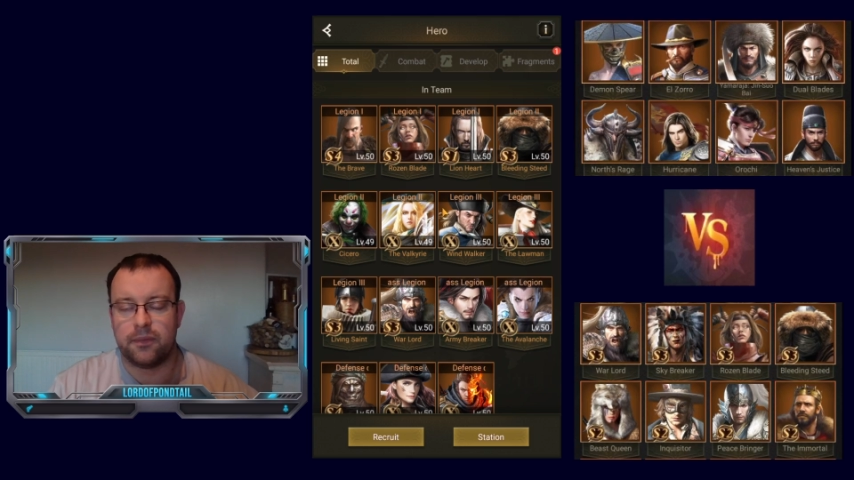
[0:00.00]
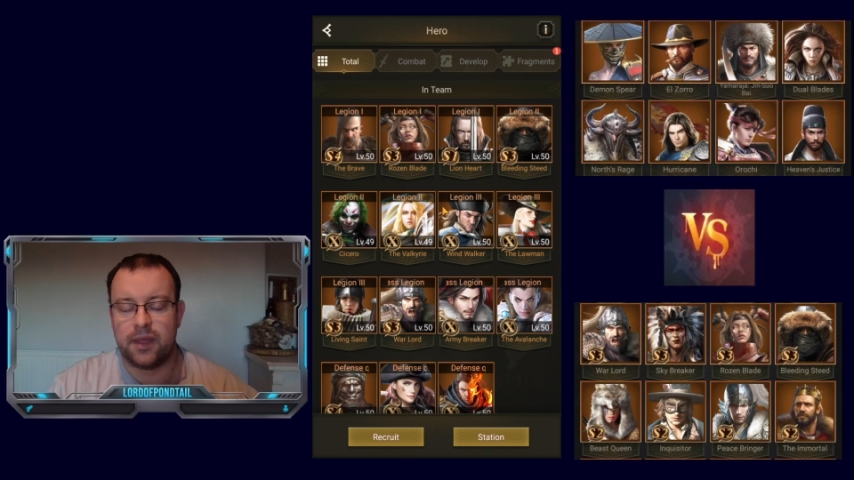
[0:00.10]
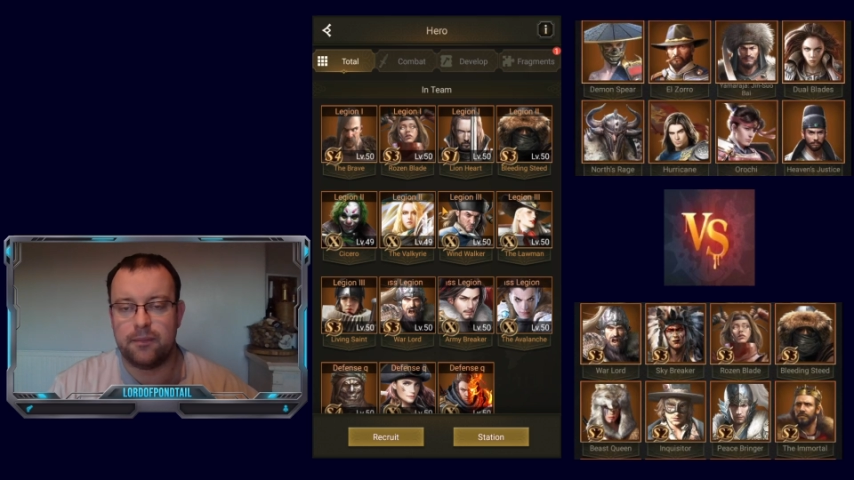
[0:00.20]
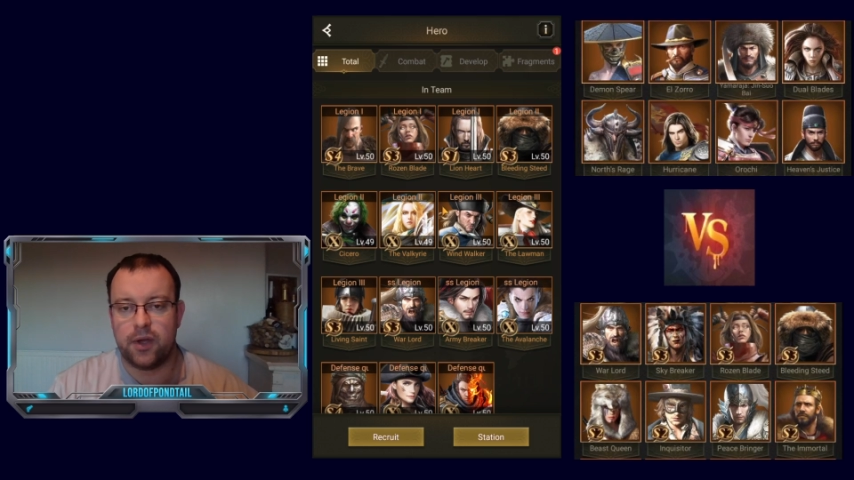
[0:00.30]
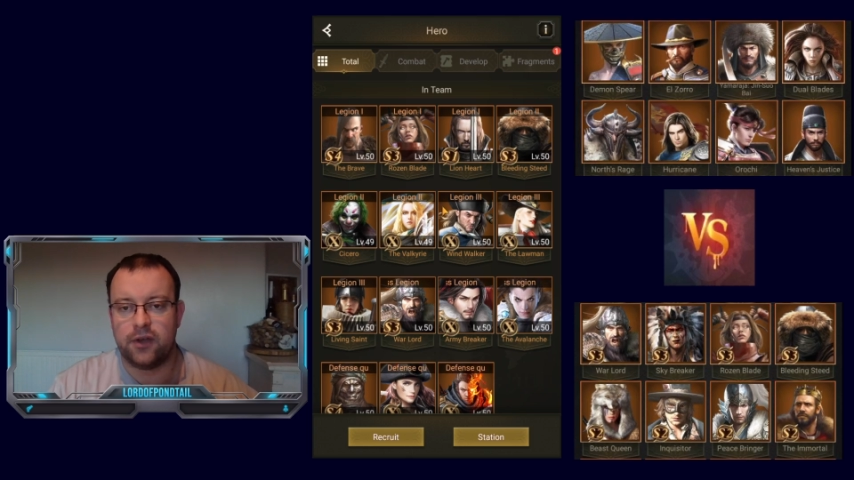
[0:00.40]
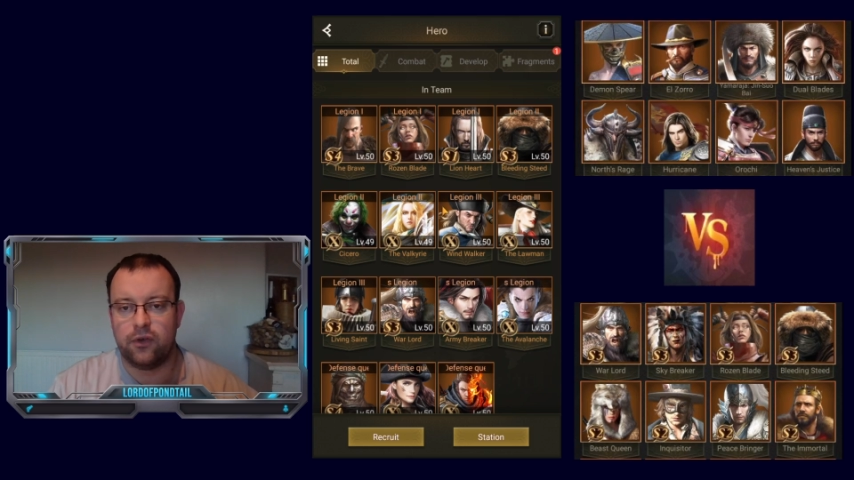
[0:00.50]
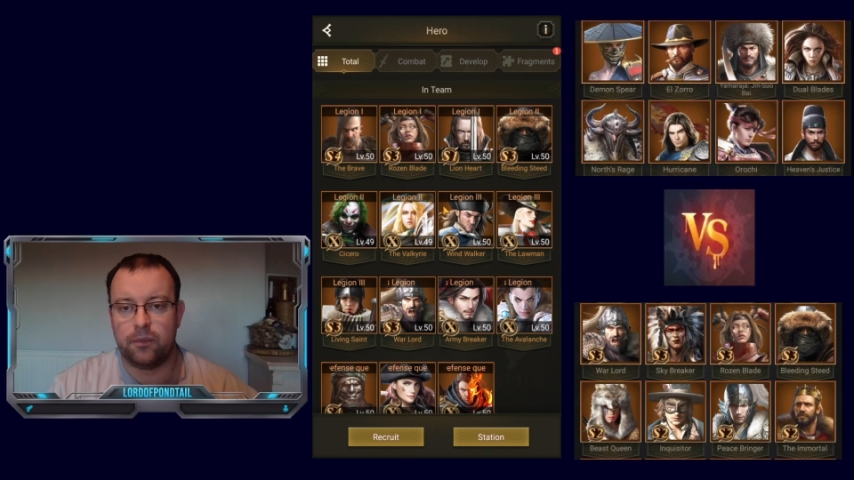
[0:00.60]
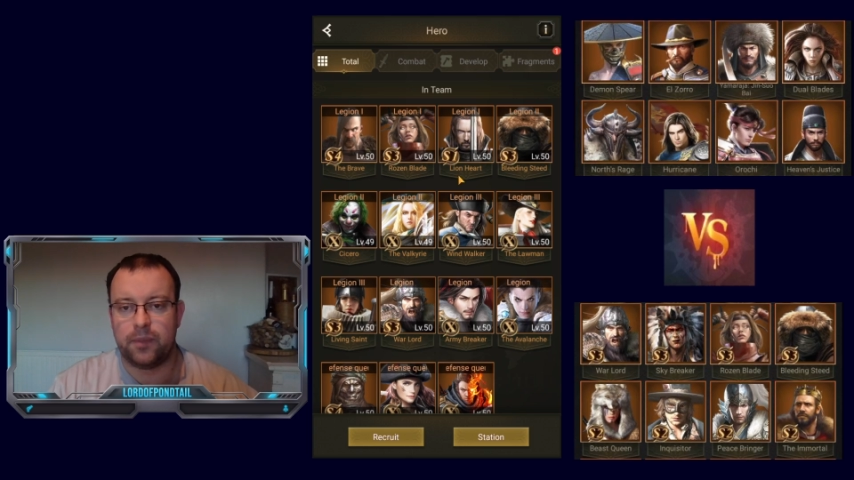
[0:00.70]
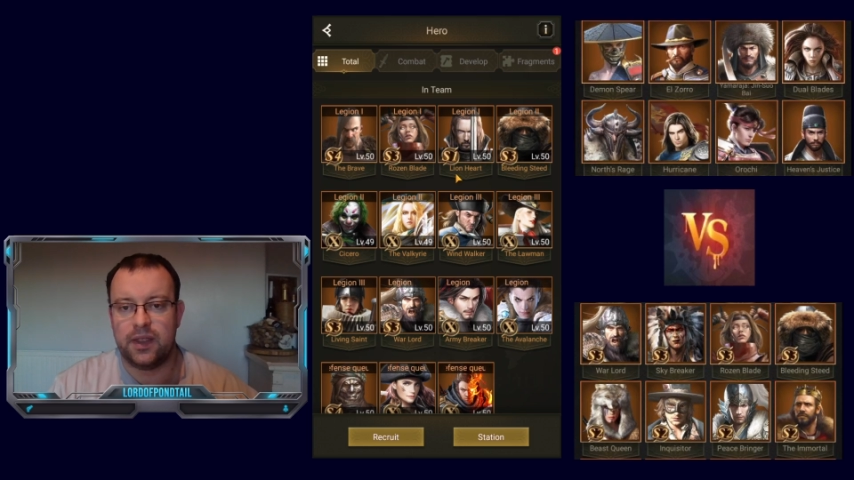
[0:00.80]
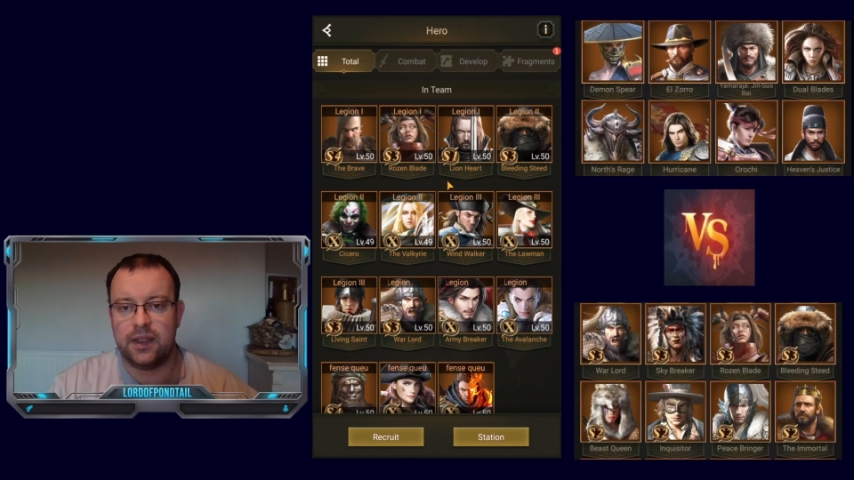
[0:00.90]
They might
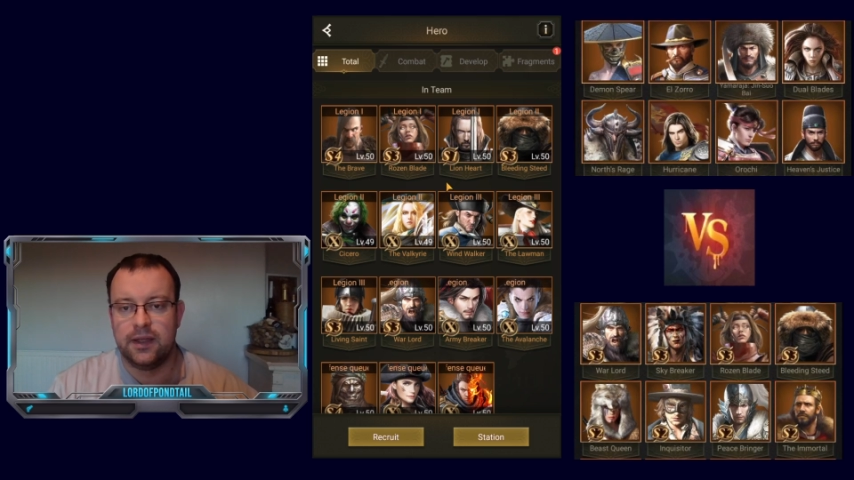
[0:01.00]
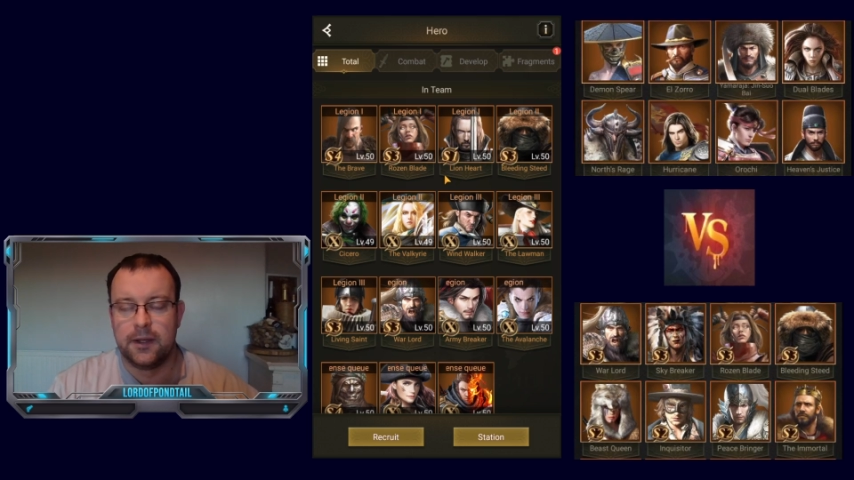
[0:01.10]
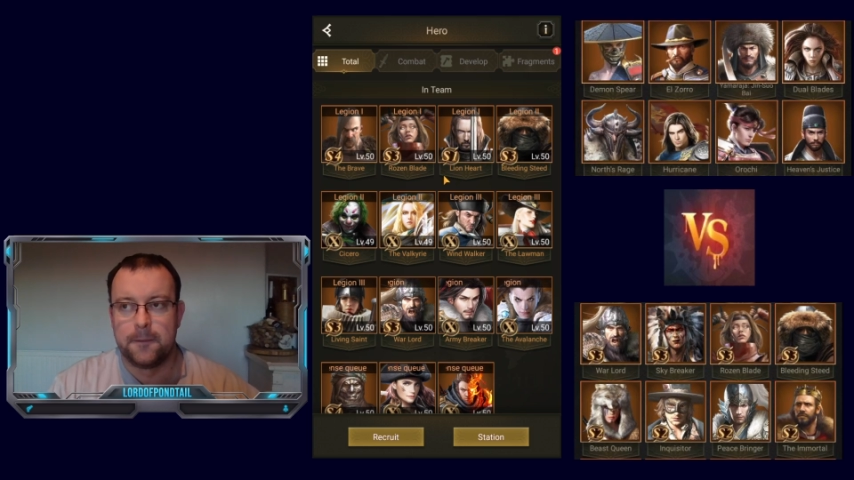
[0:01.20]
not be,